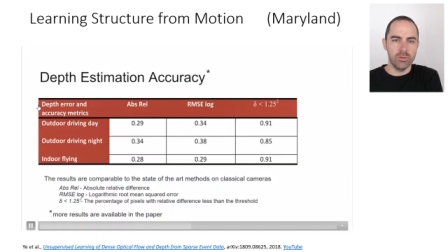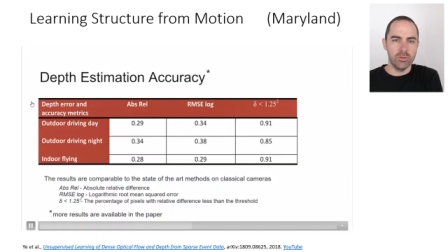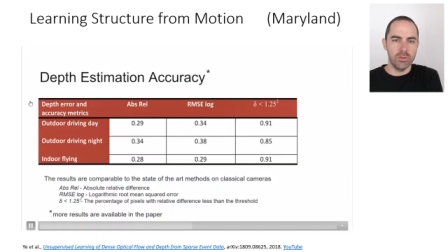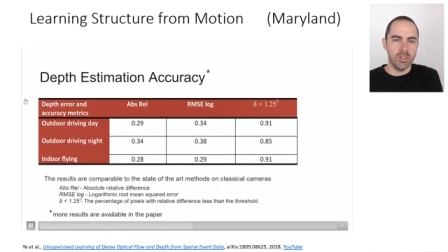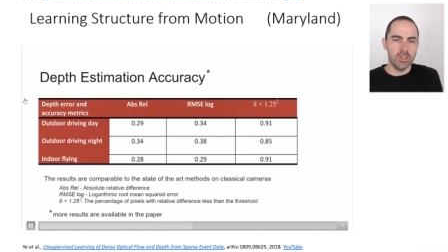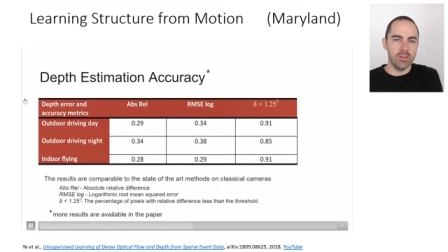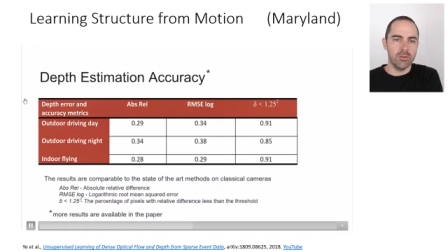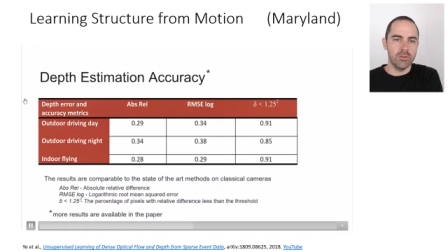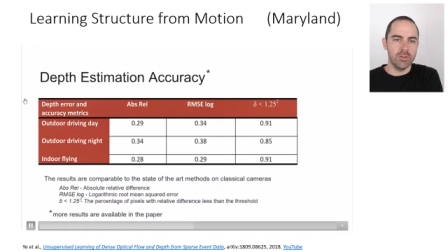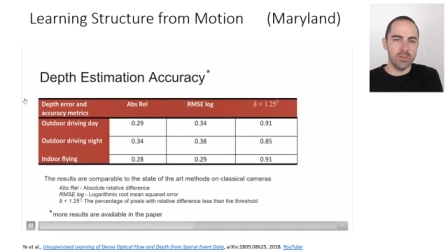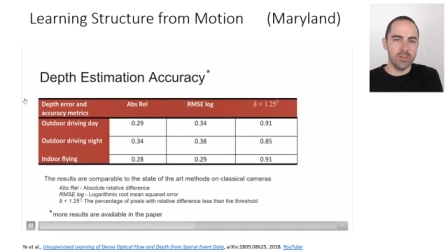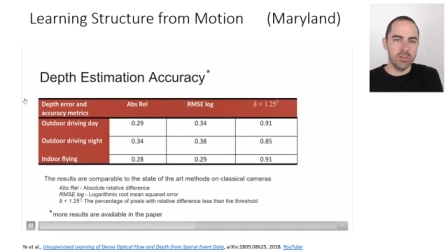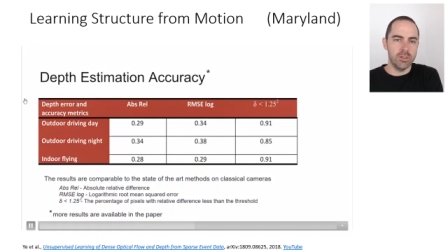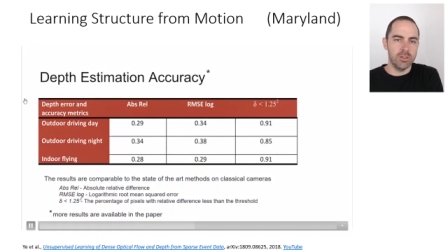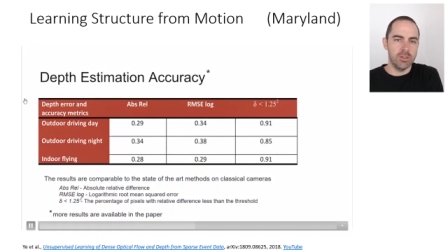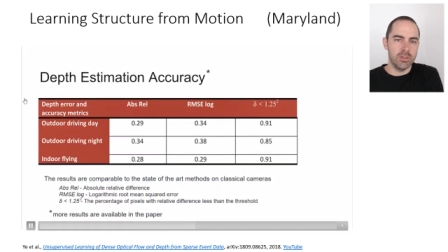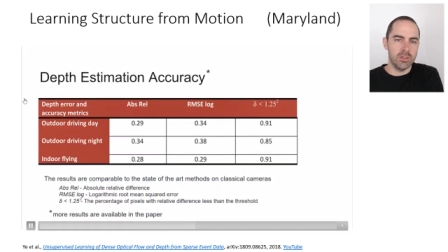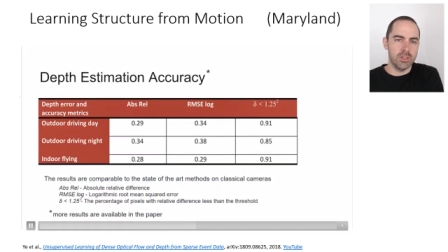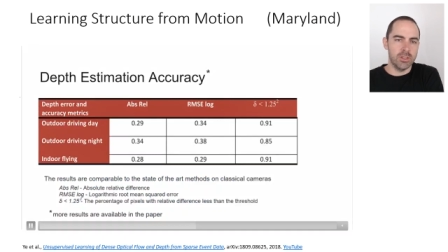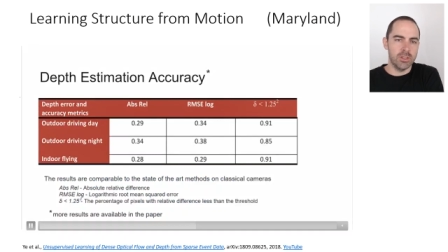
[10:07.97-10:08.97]
on
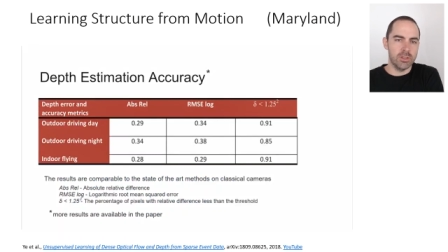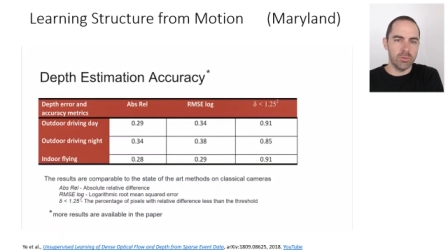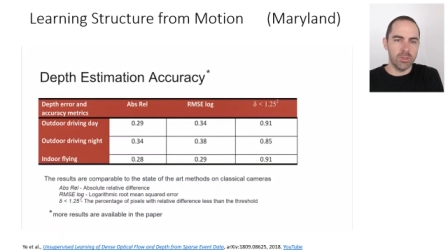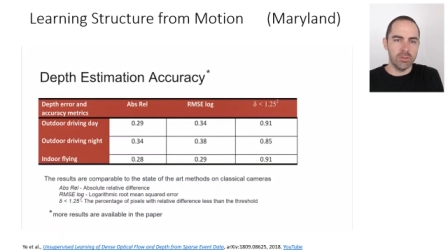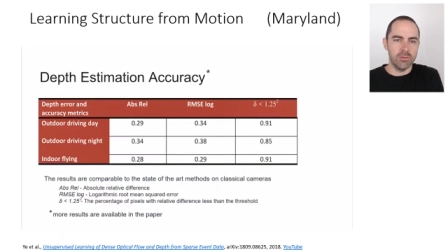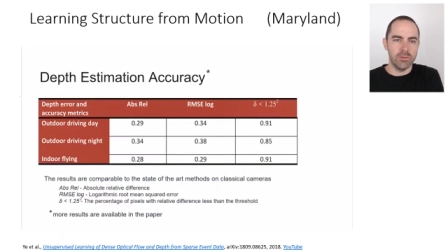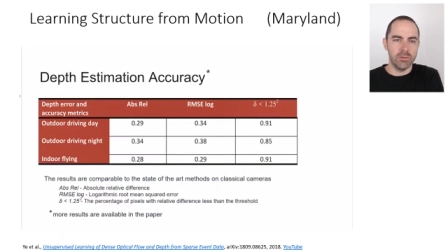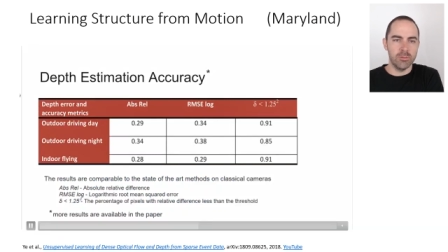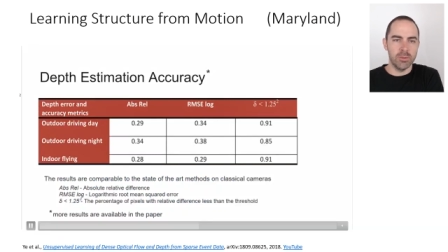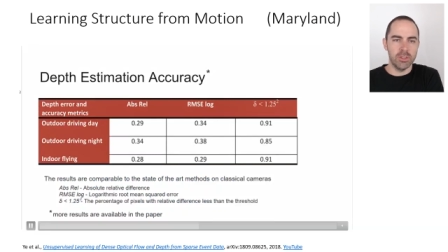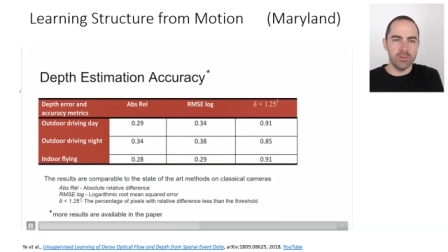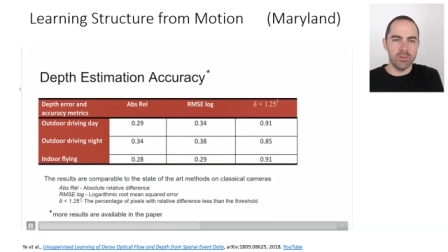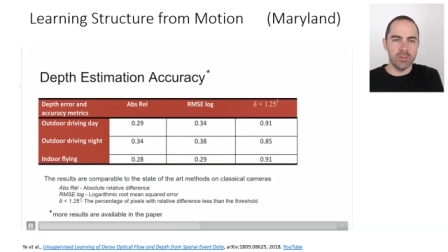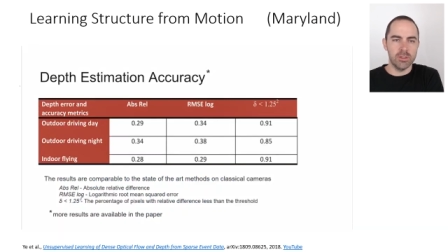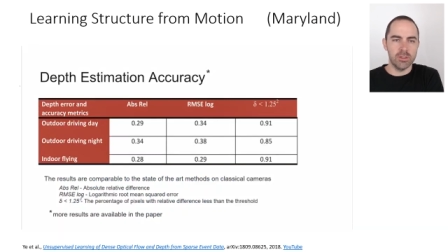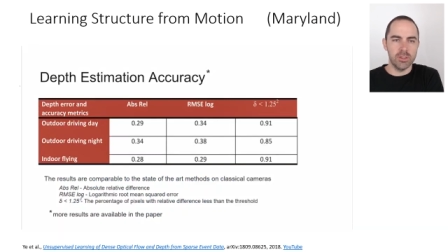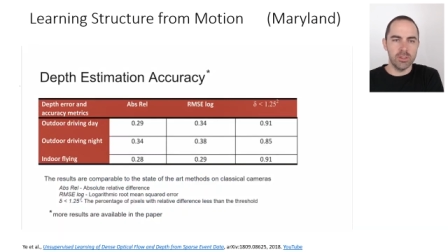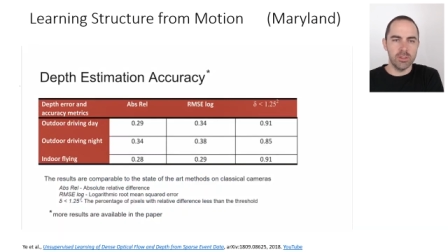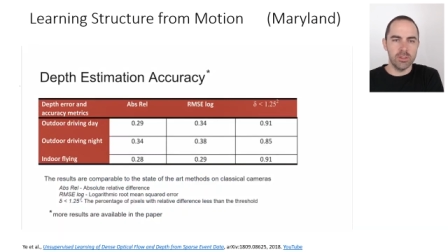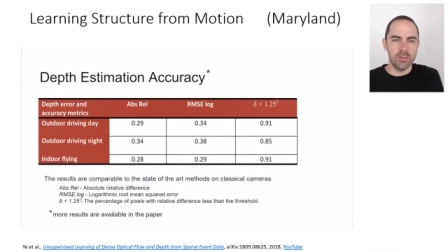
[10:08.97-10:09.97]
accuracy that's one of the
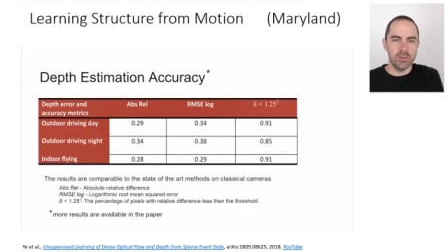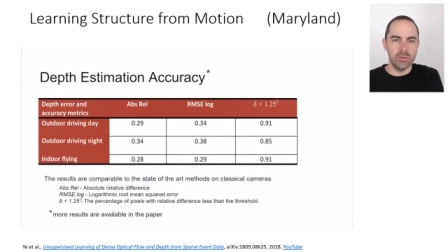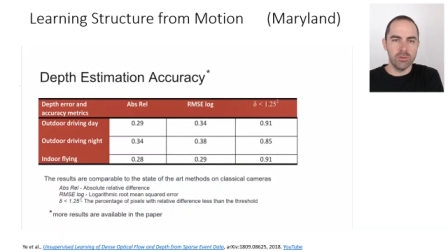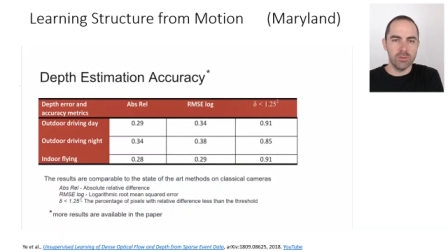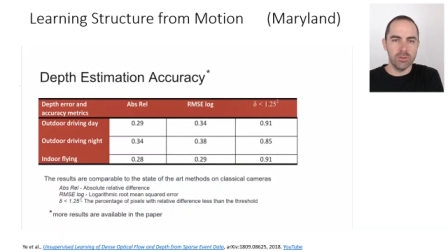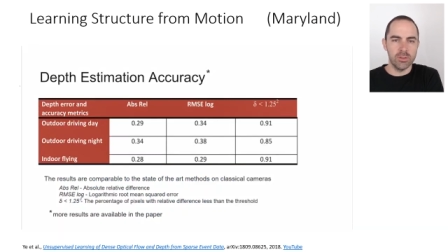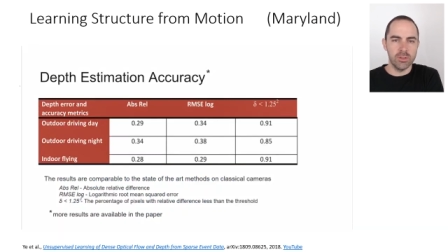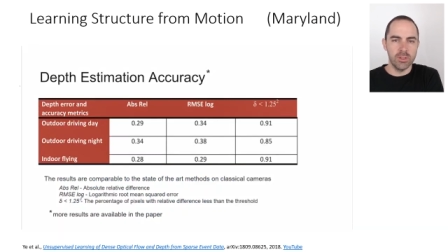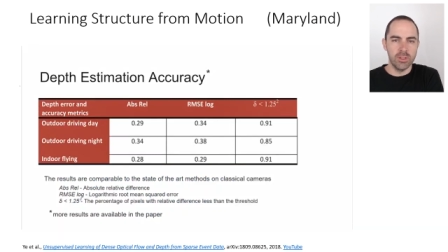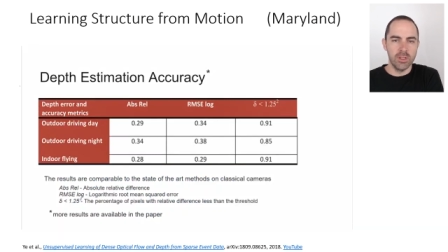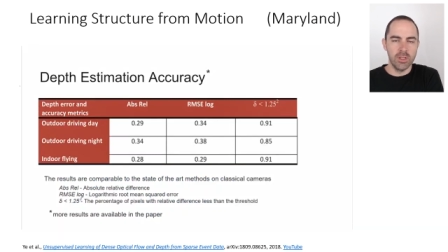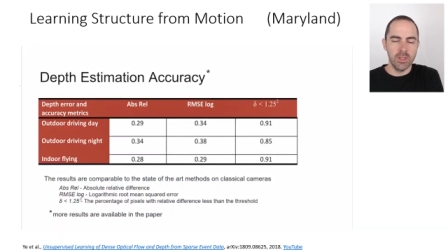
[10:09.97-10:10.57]
metrics that is used